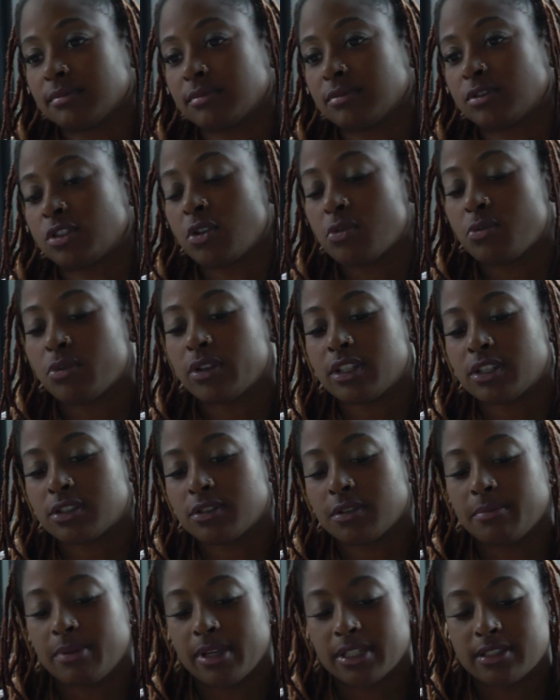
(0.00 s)
So what is
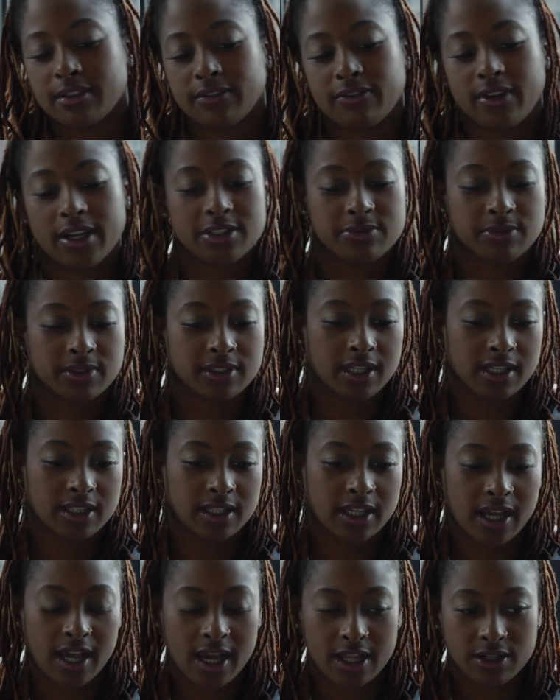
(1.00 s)
your best advice with that?
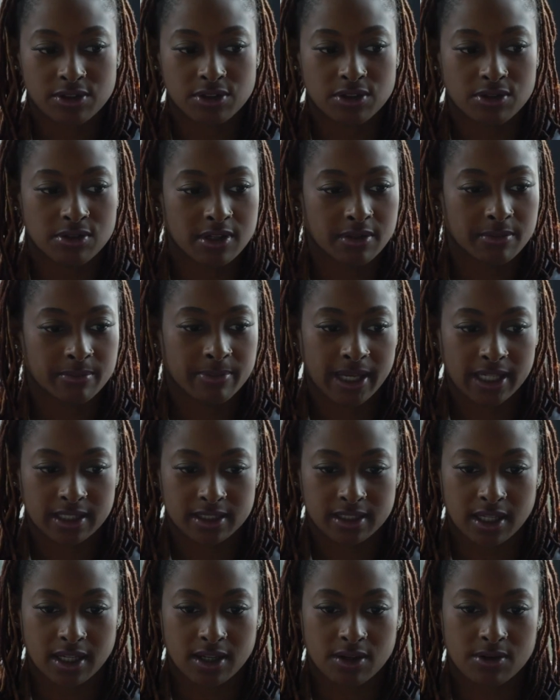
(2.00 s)
Like, how do you
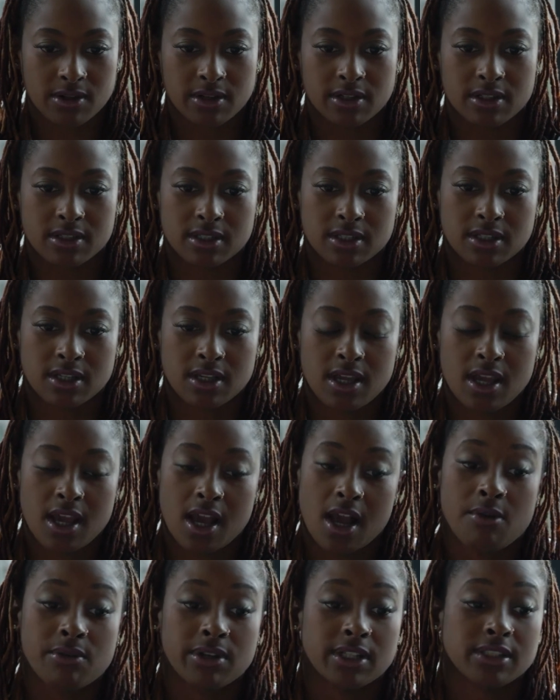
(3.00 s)
combat that on
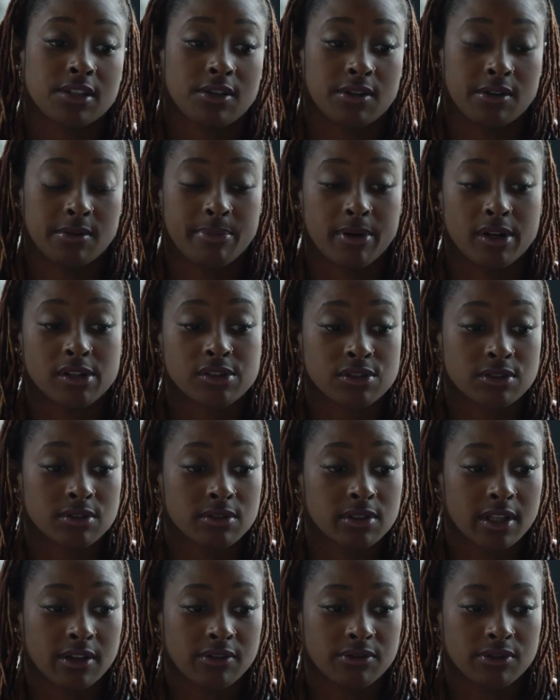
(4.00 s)
a
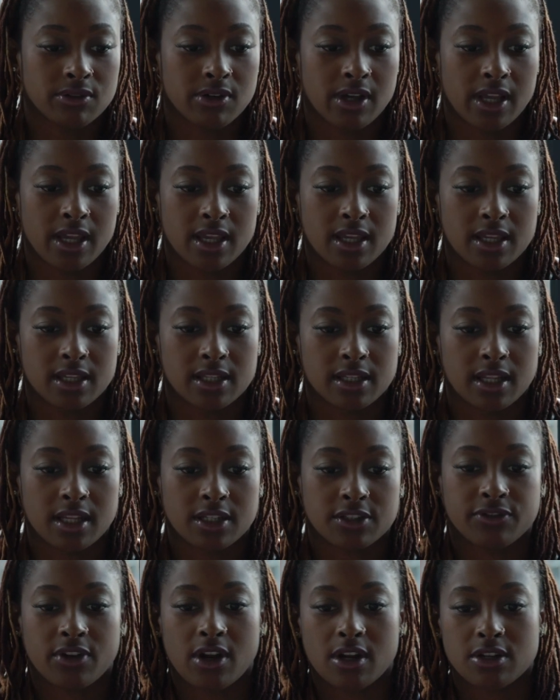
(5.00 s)
personal level and
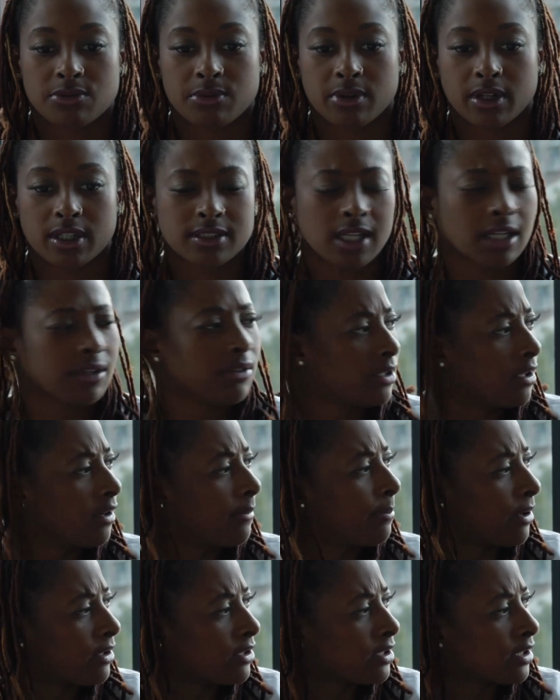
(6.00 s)
as far as work? Because I know your
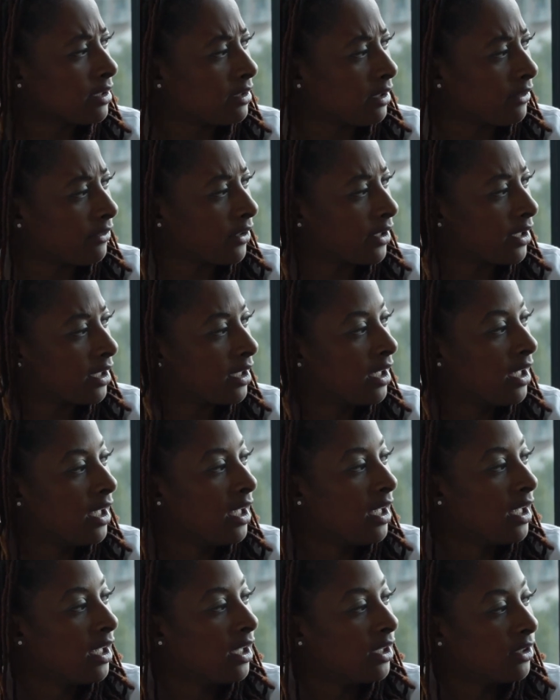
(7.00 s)
approach is different,
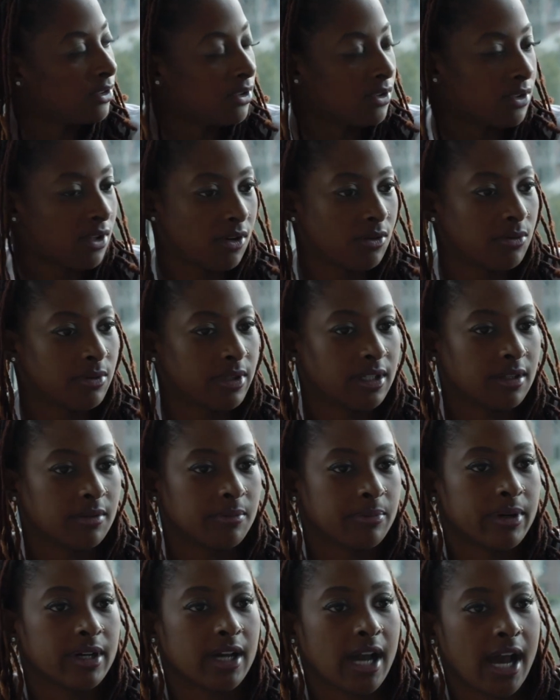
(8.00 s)
you know, with
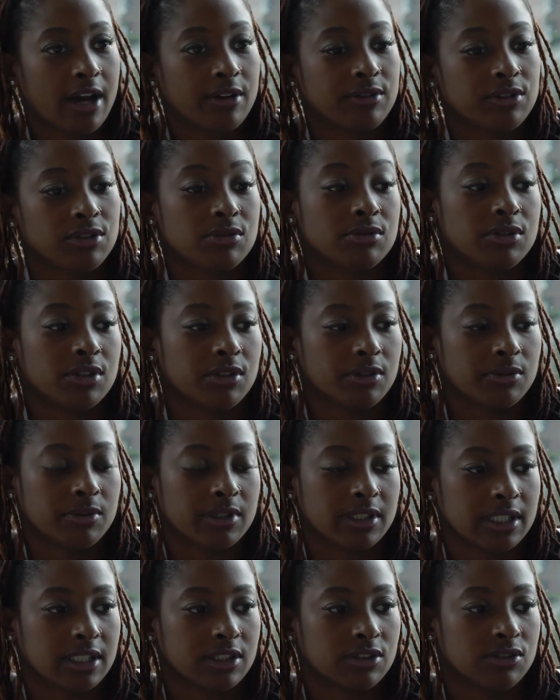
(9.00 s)
it. But how do you deal
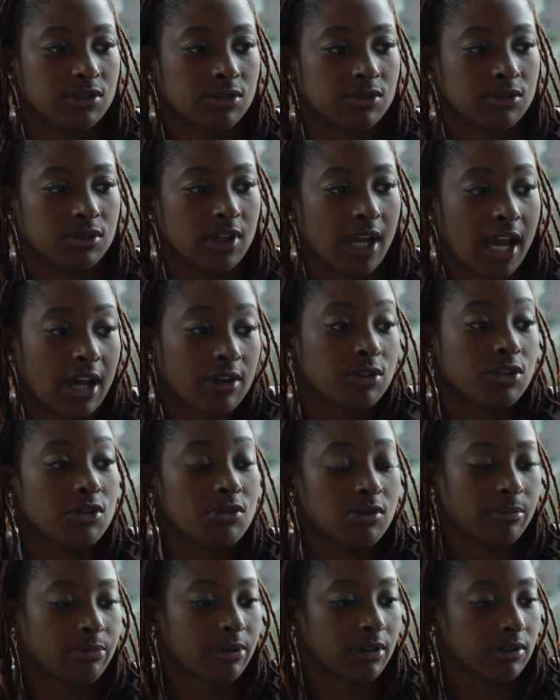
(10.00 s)
with it? How do
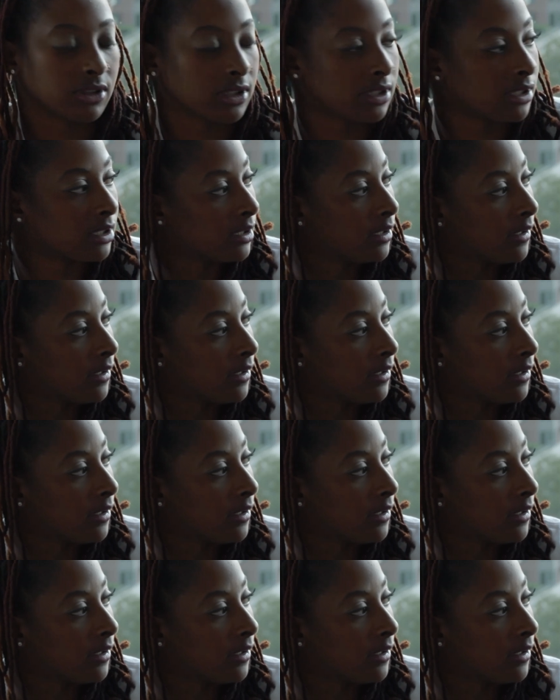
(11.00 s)
you approach it?